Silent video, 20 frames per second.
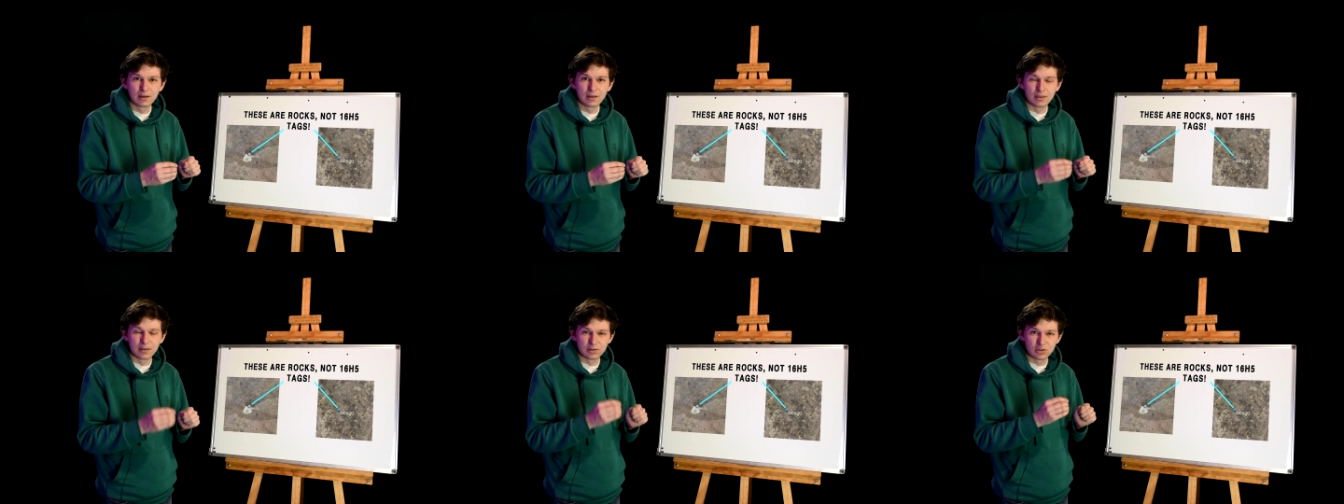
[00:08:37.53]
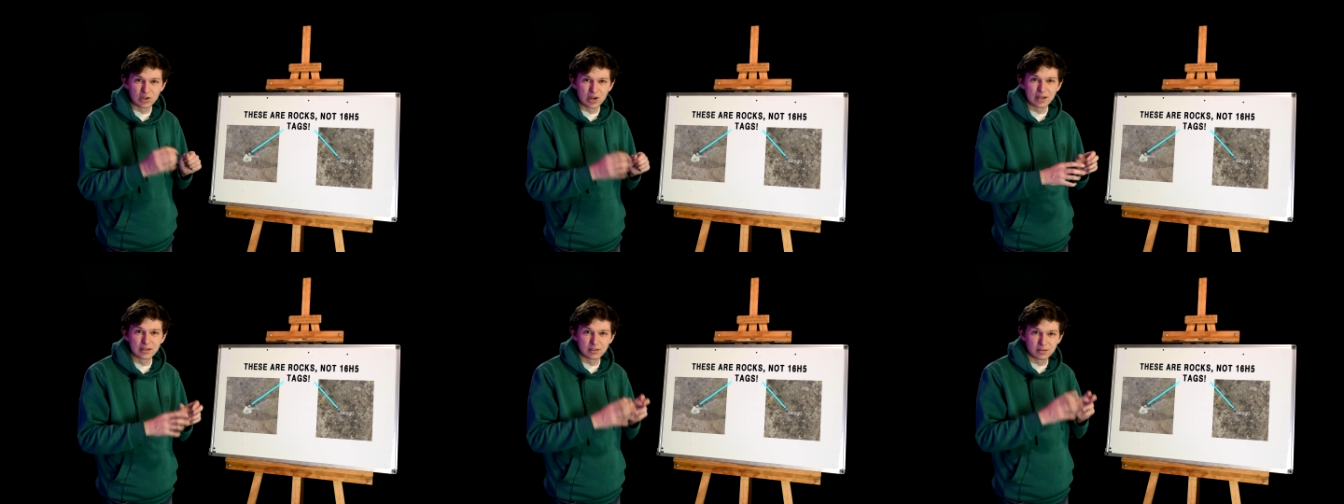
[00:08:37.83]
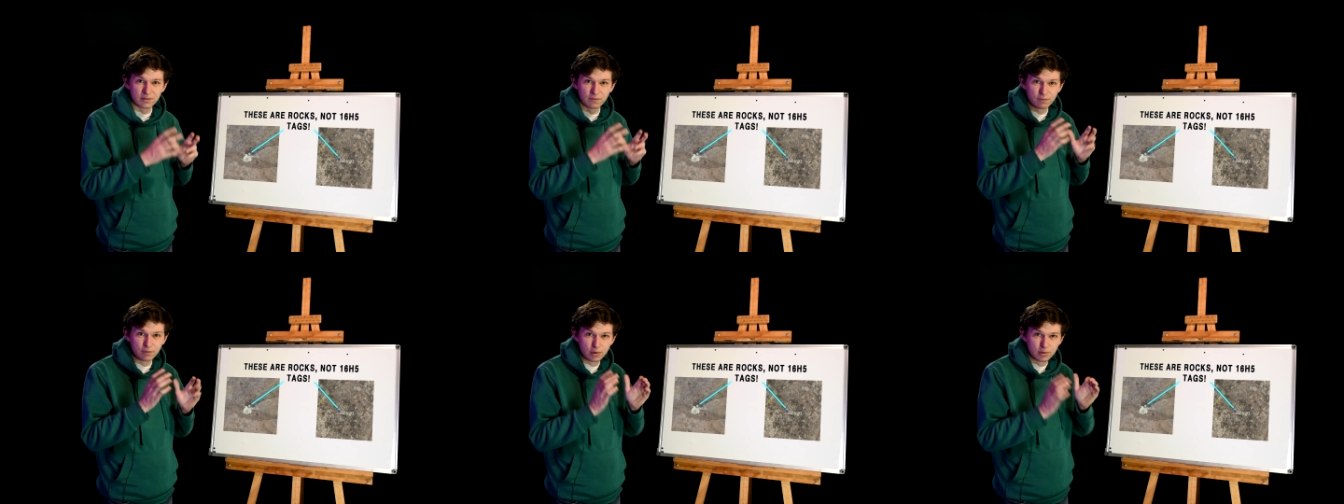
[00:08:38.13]
the chance
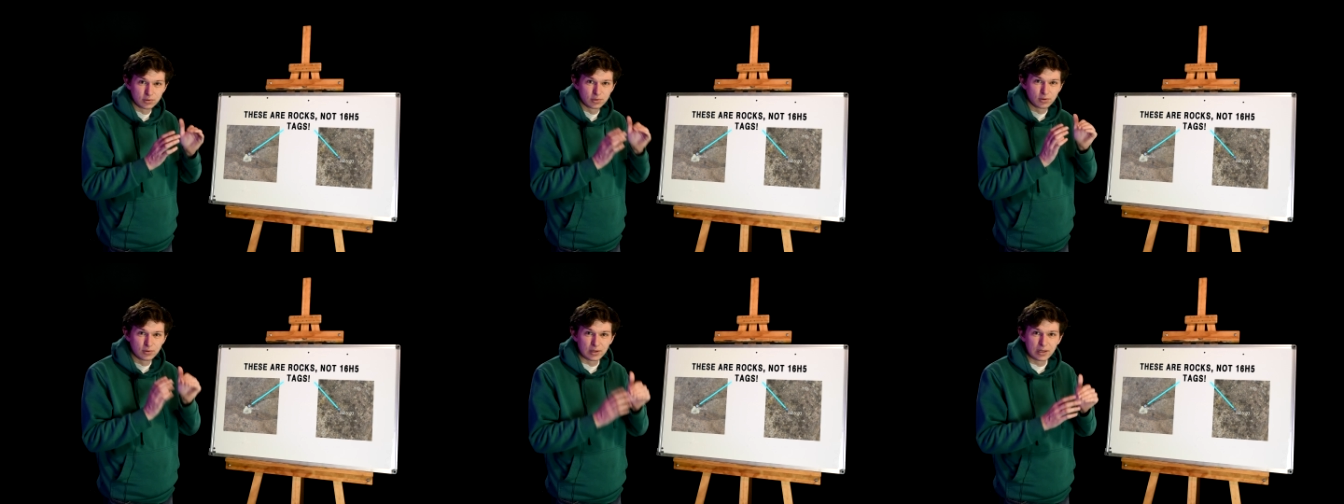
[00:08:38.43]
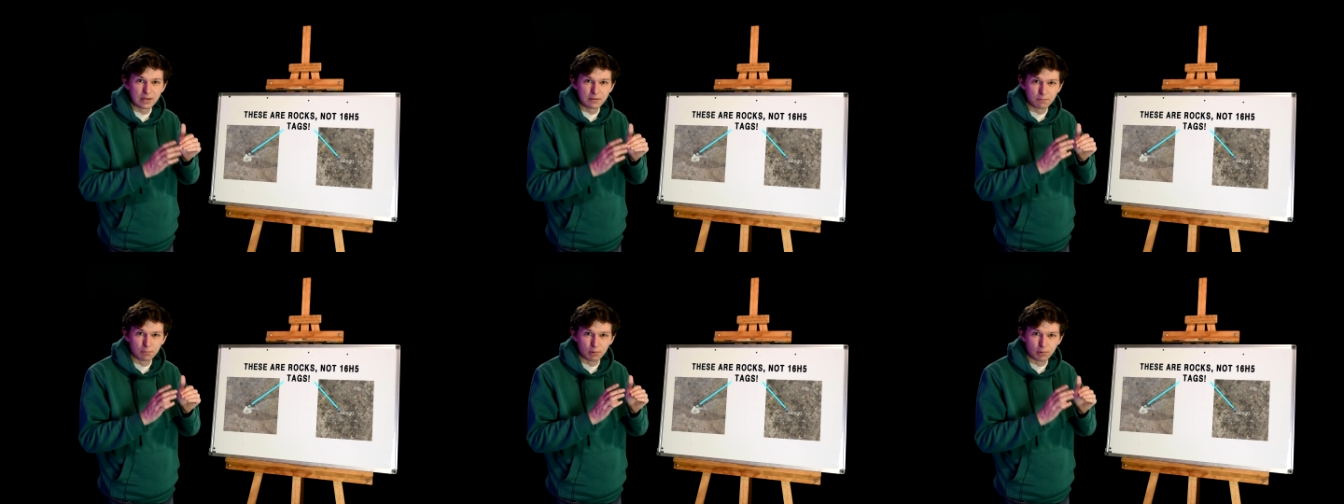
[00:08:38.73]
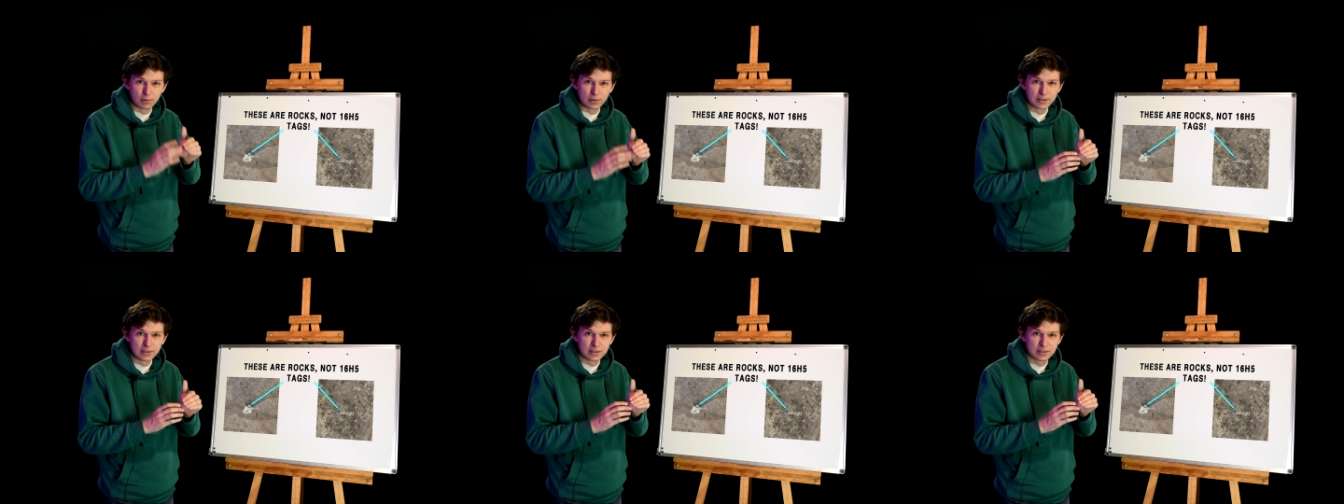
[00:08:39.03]
of those unique
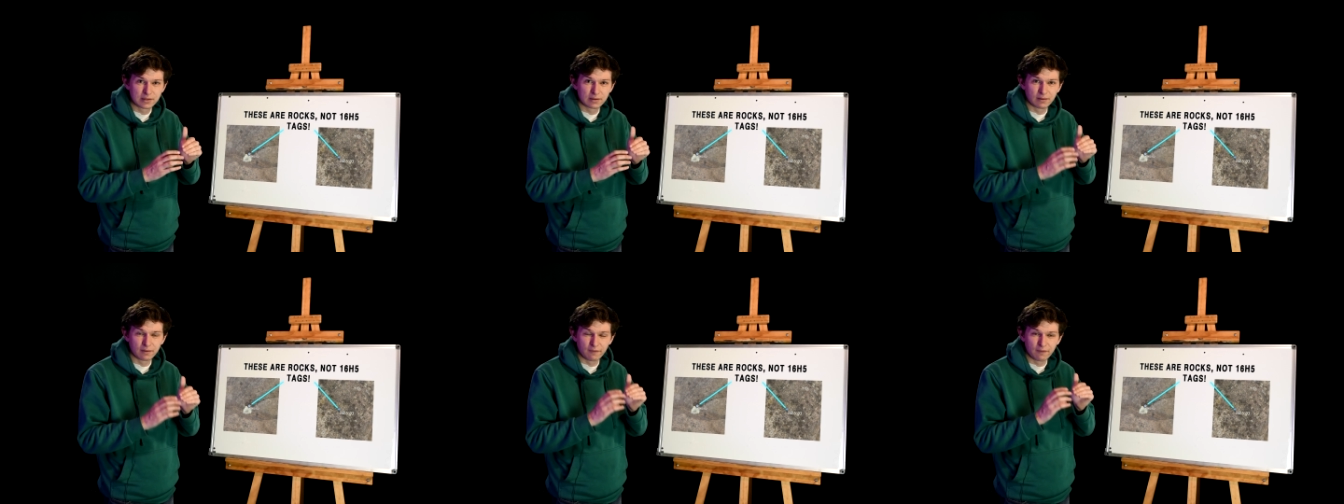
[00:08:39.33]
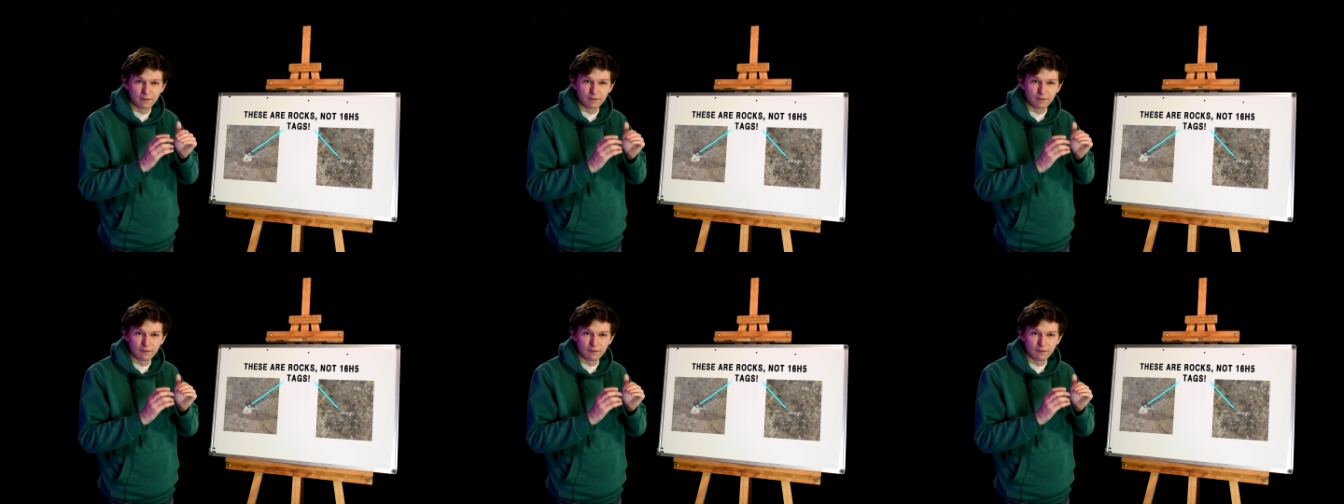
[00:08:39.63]
points